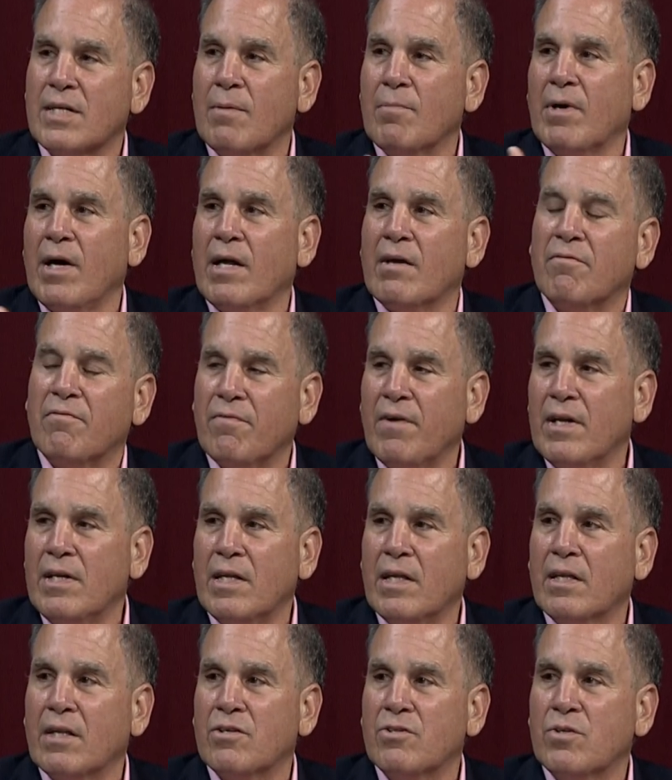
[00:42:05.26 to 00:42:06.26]
kind of
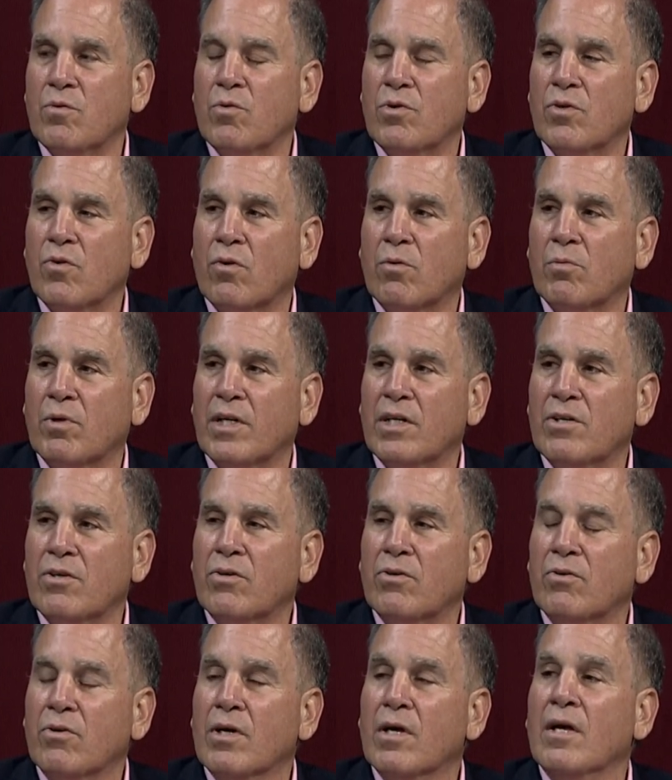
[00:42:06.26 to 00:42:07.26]
funding that you would normally
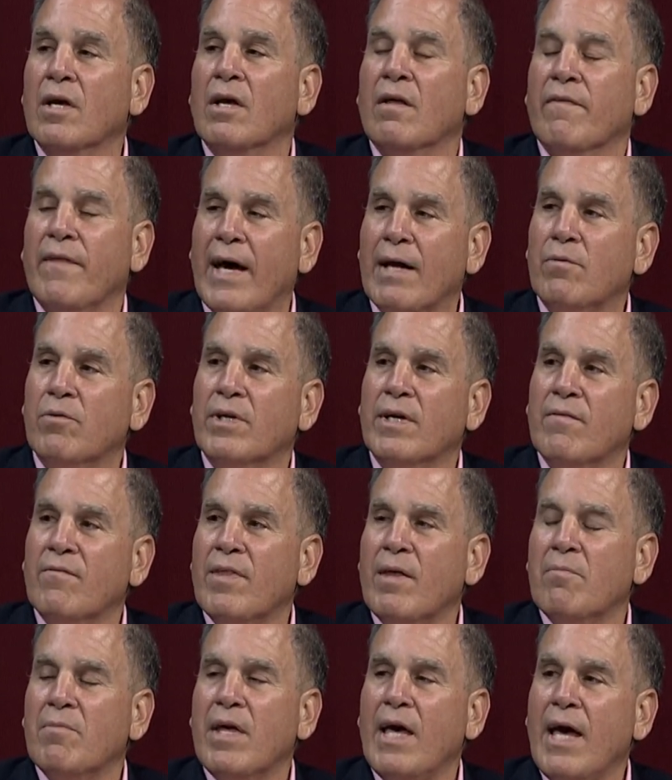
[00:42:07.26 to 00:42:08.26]
do. That will give
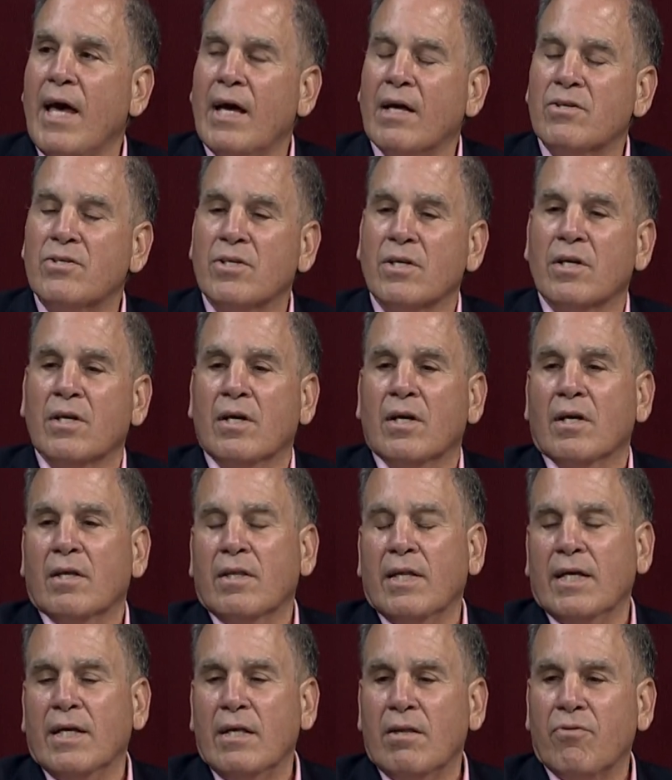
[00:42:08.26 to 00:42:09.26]
them the edge.
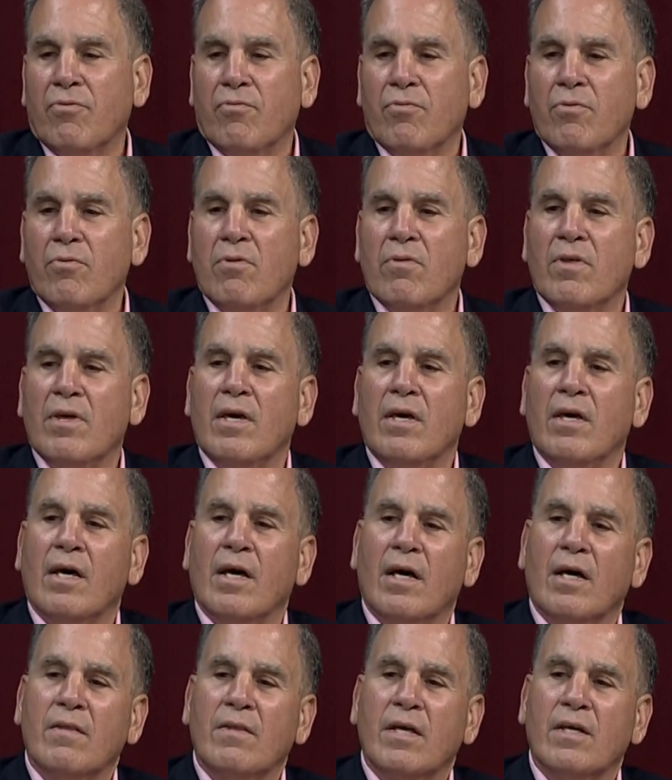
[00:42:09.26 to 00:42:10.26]
They get through
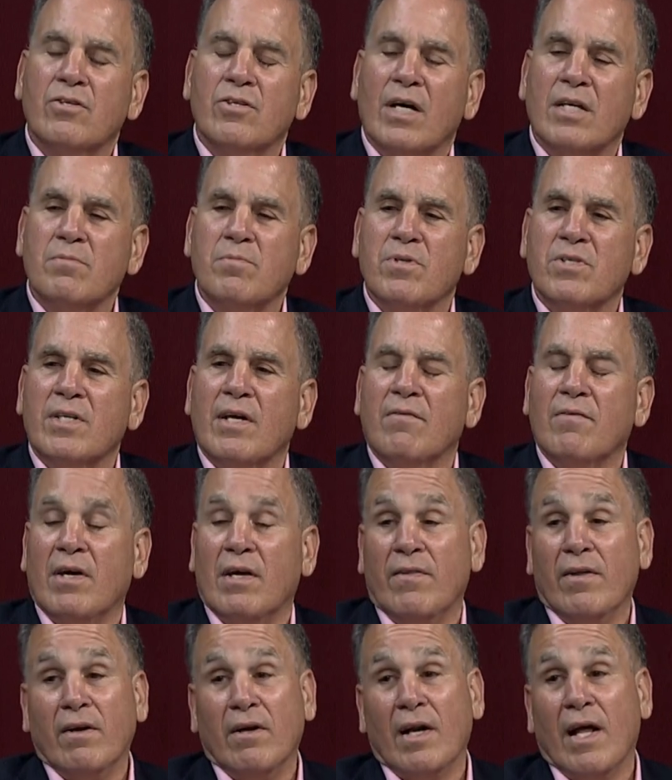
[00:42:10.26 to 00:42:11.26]
the adjustment stuff,
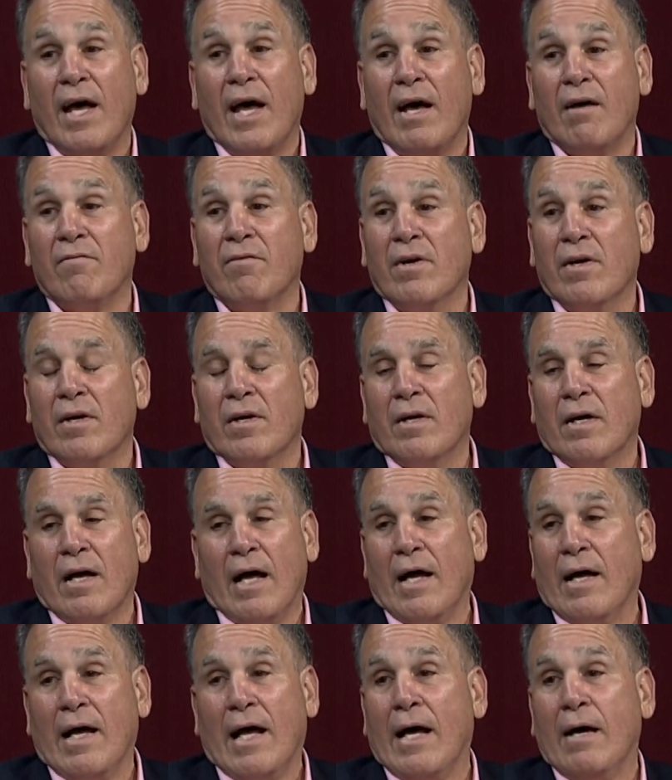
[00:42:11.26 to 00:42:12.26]
and they're going to have,
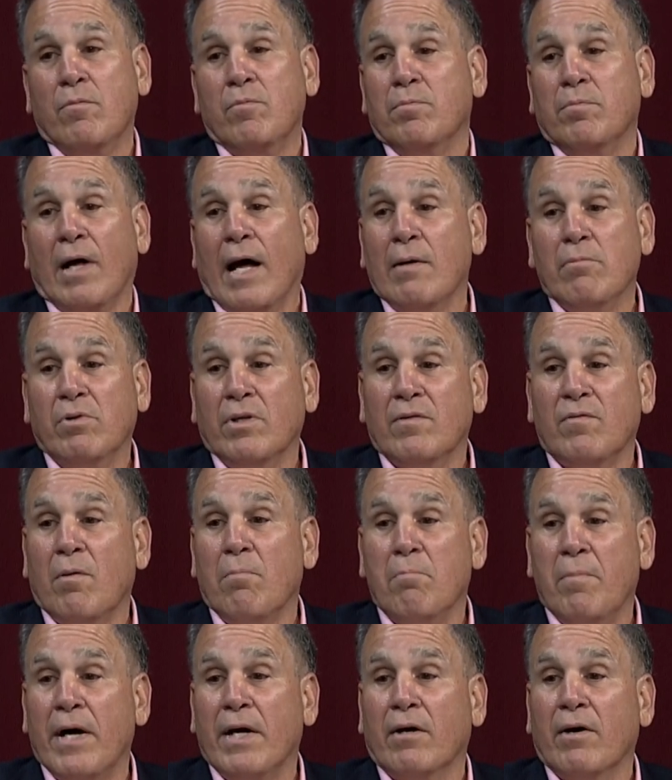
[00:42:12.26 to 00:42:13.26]
I believe, a
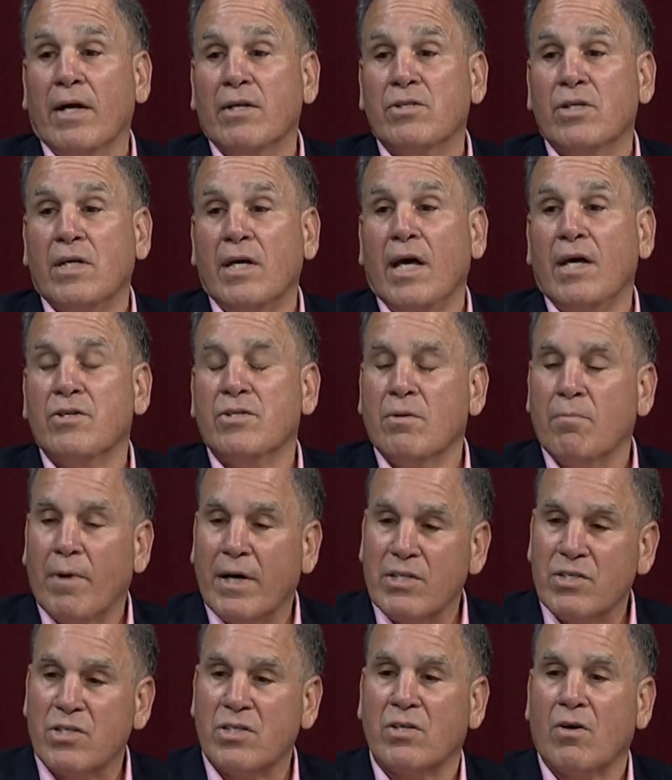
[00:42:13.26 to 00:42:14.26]
better education by
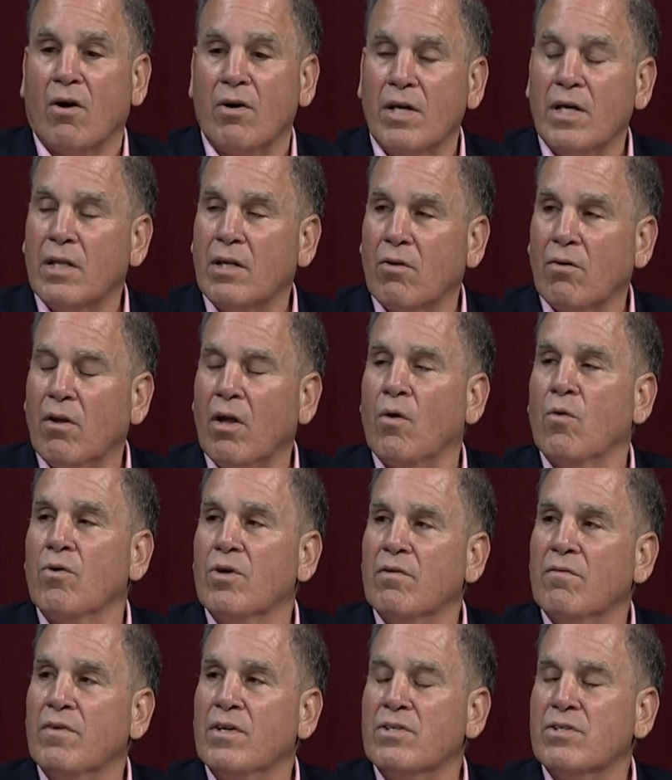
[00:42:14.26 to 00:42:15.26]
starting their lower
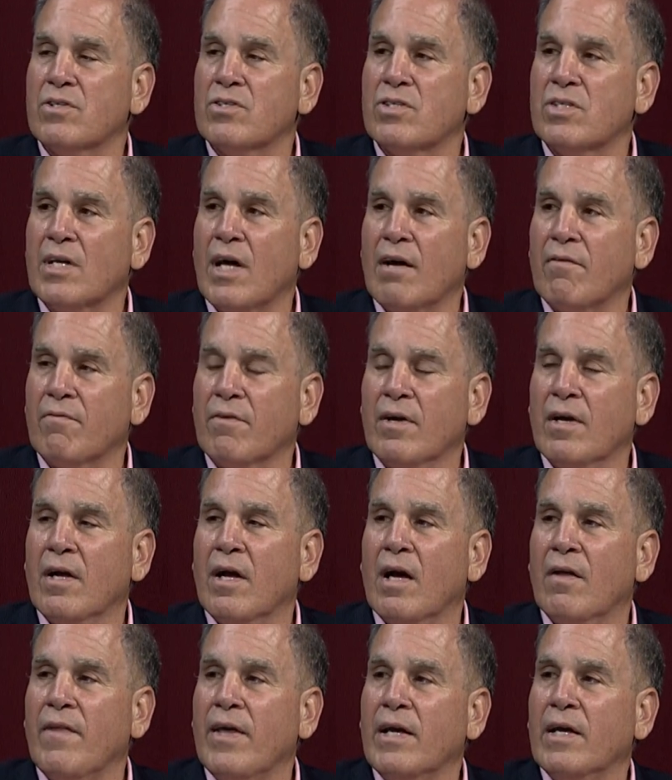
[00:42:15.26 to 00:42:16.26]
division stuff.
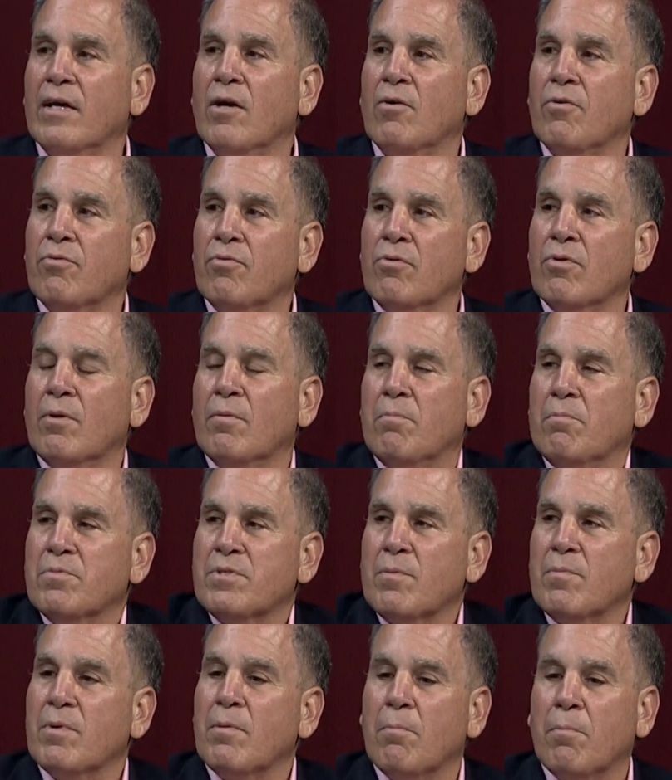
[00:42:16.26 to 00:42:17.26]
And they can go through
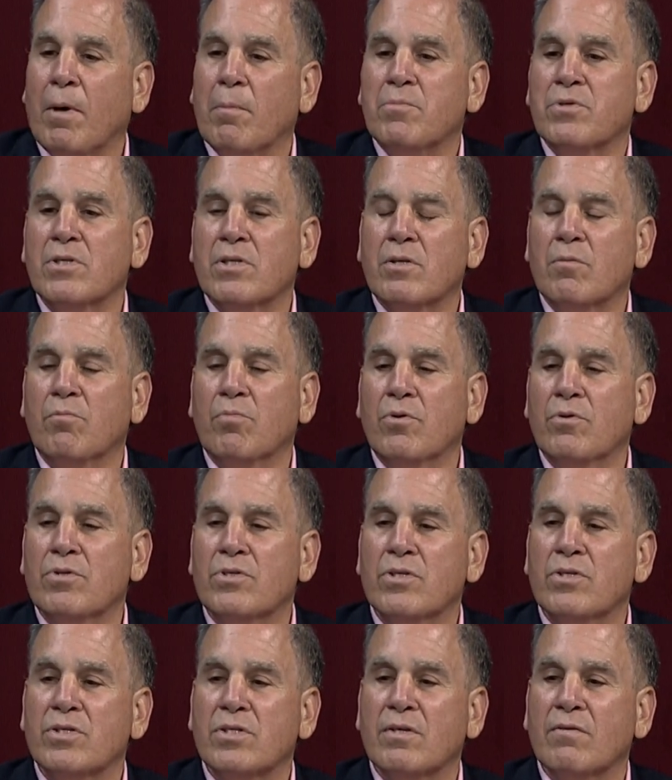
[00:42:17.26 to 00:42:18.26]
some of the bumps and the
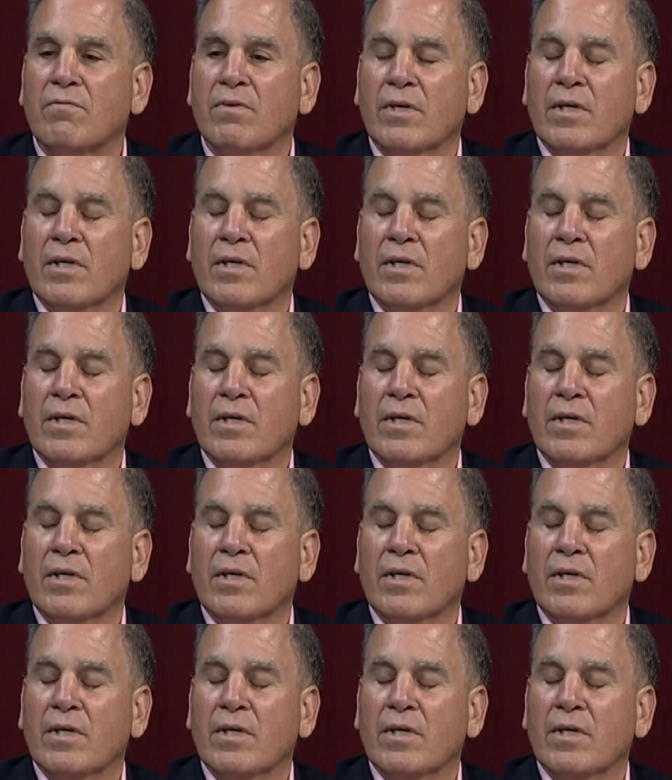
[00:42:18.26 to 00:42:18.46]
bruises of,